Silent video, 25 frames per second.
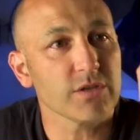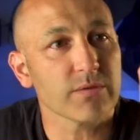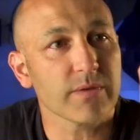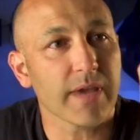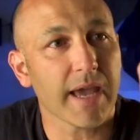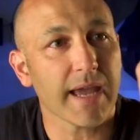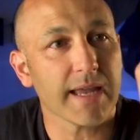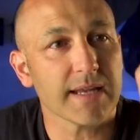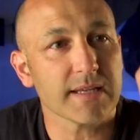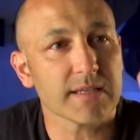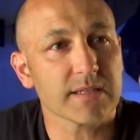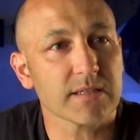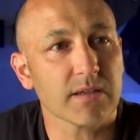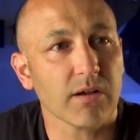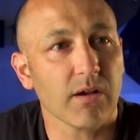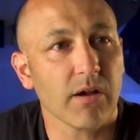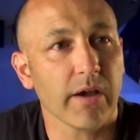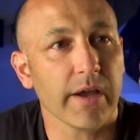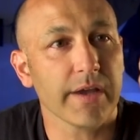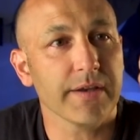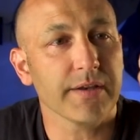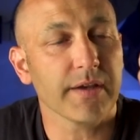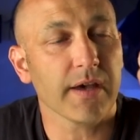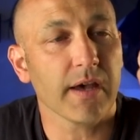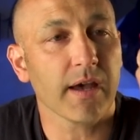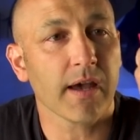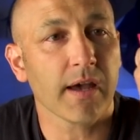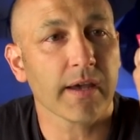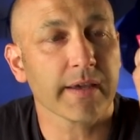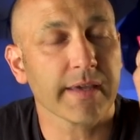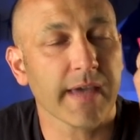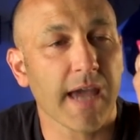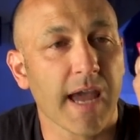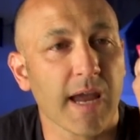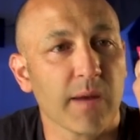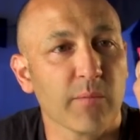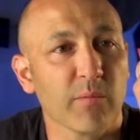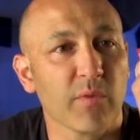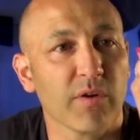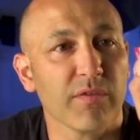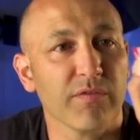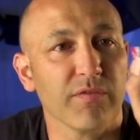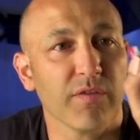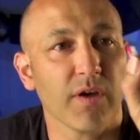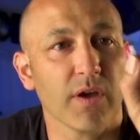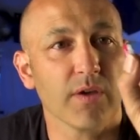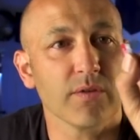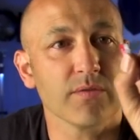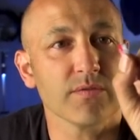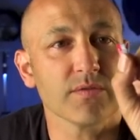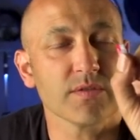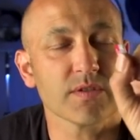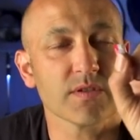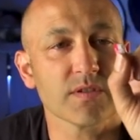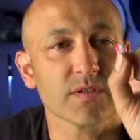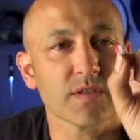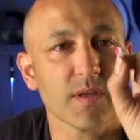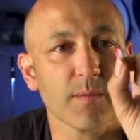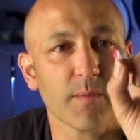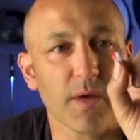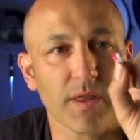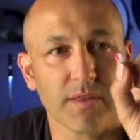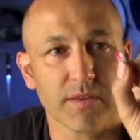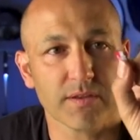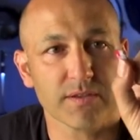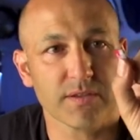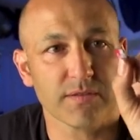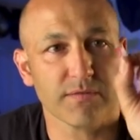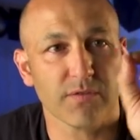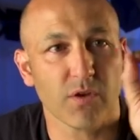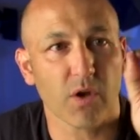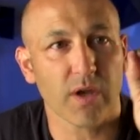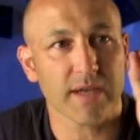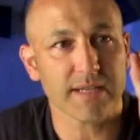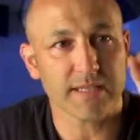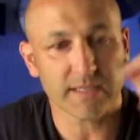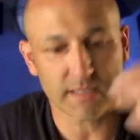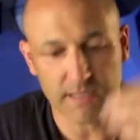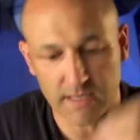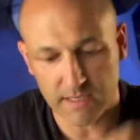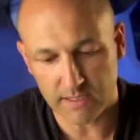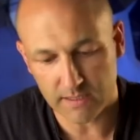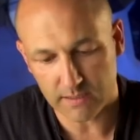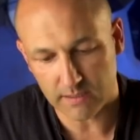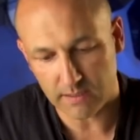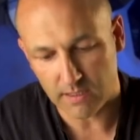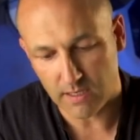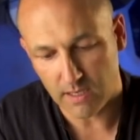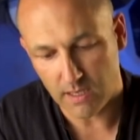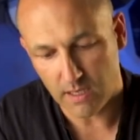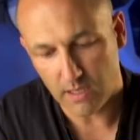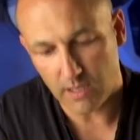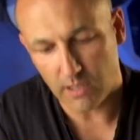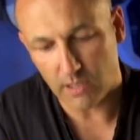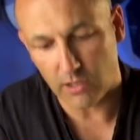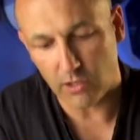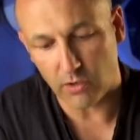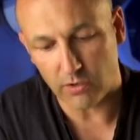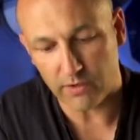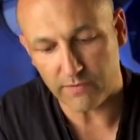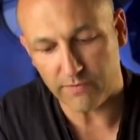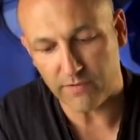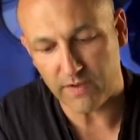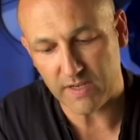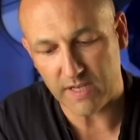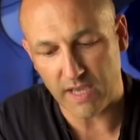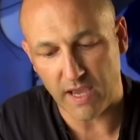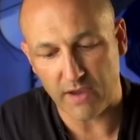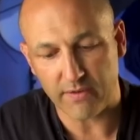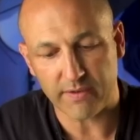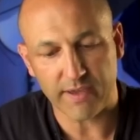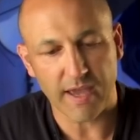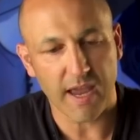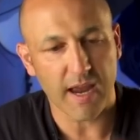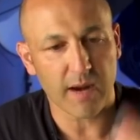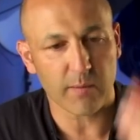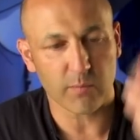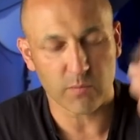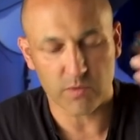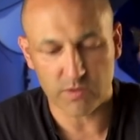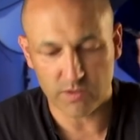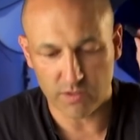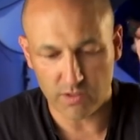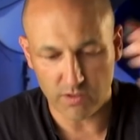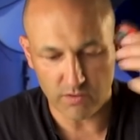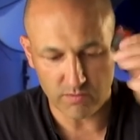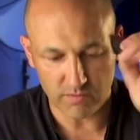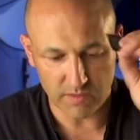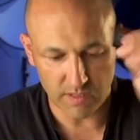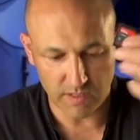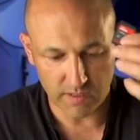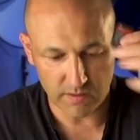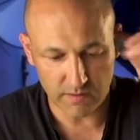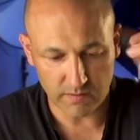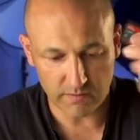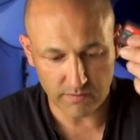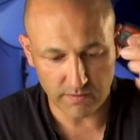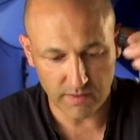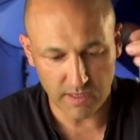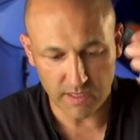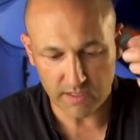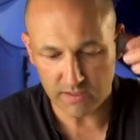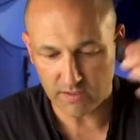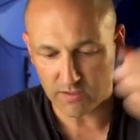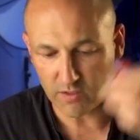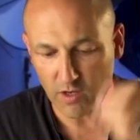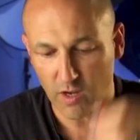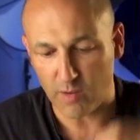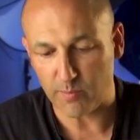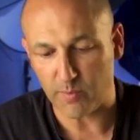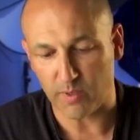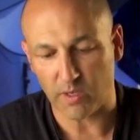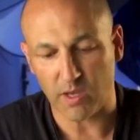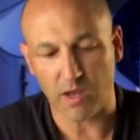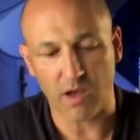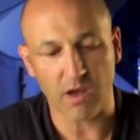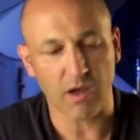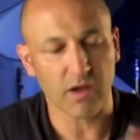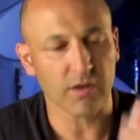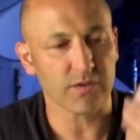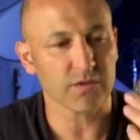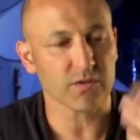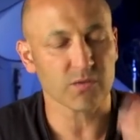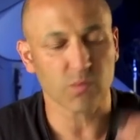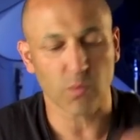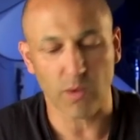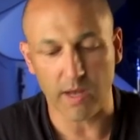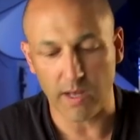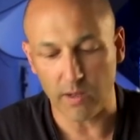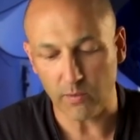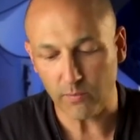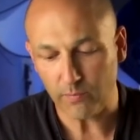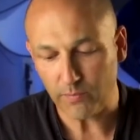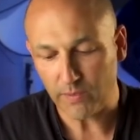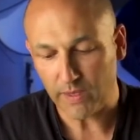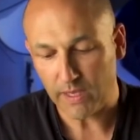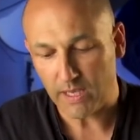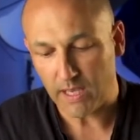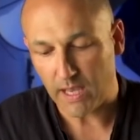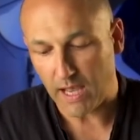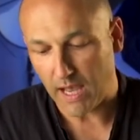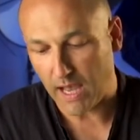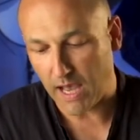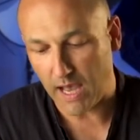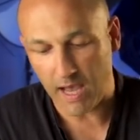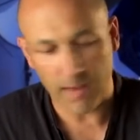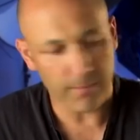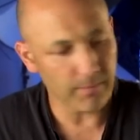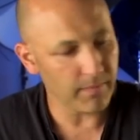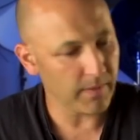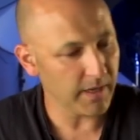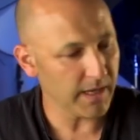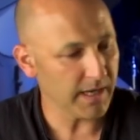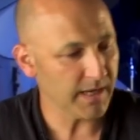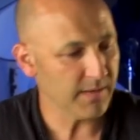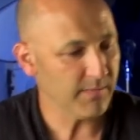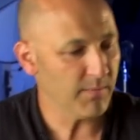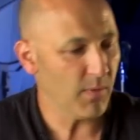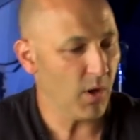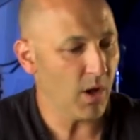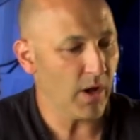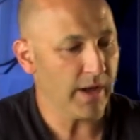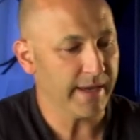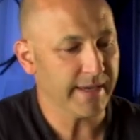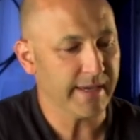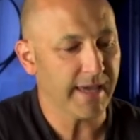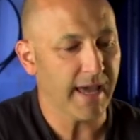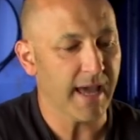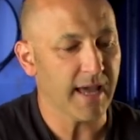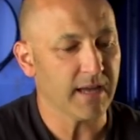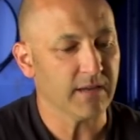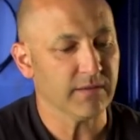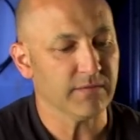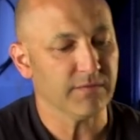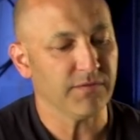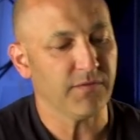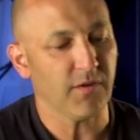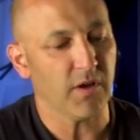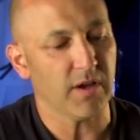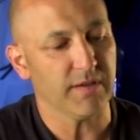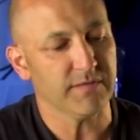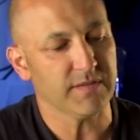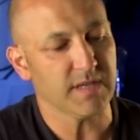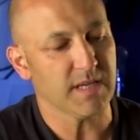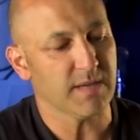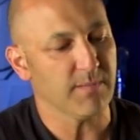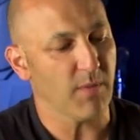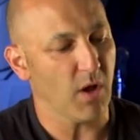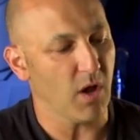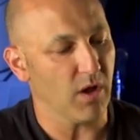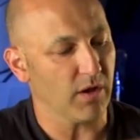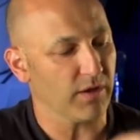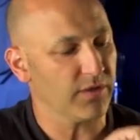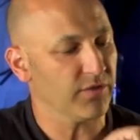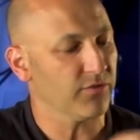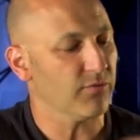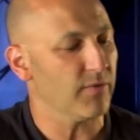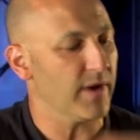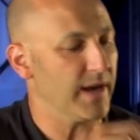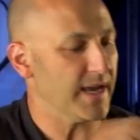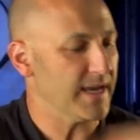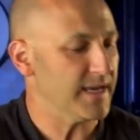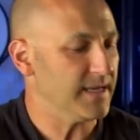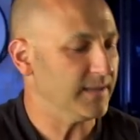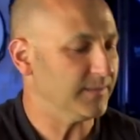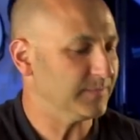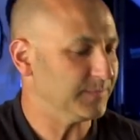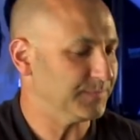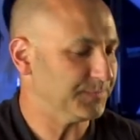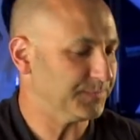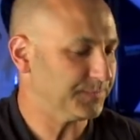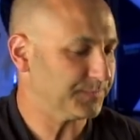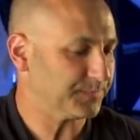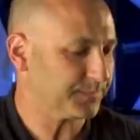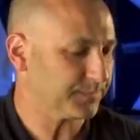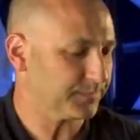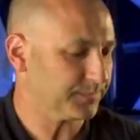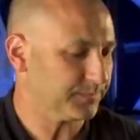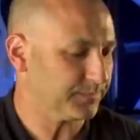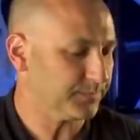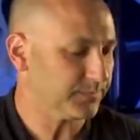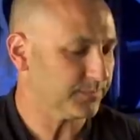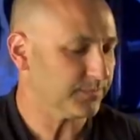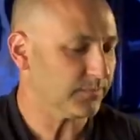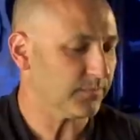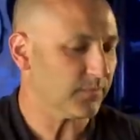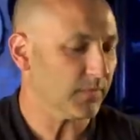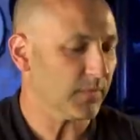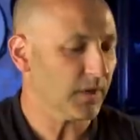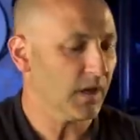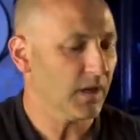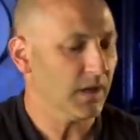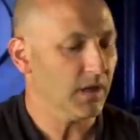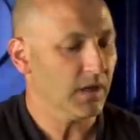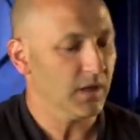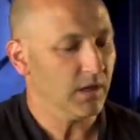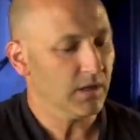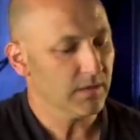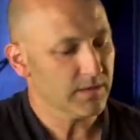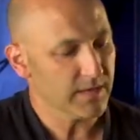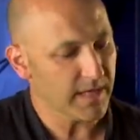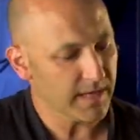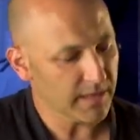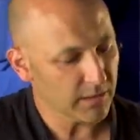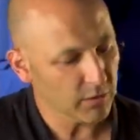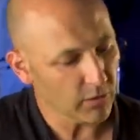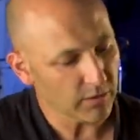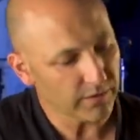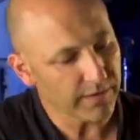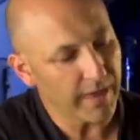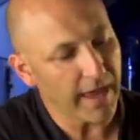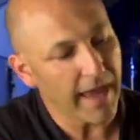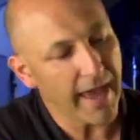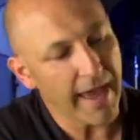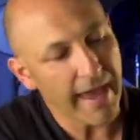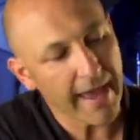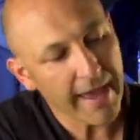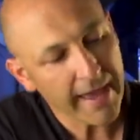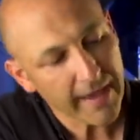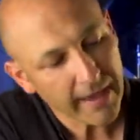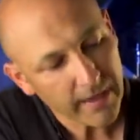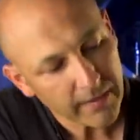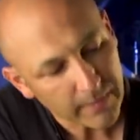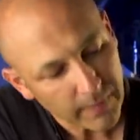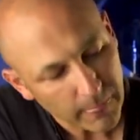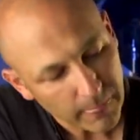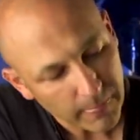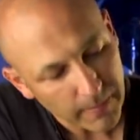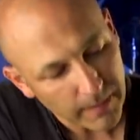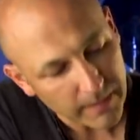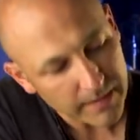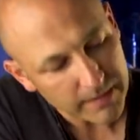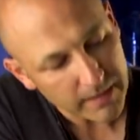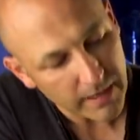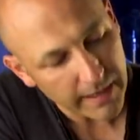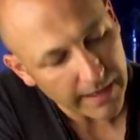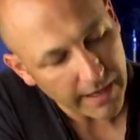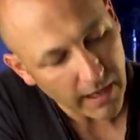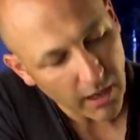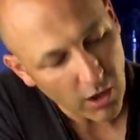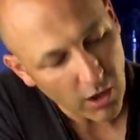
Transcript: you get inside camera phones and some other devices. A lot of video cameras are using this type of card as well. In my Canon 5D Mark III, take a look there. It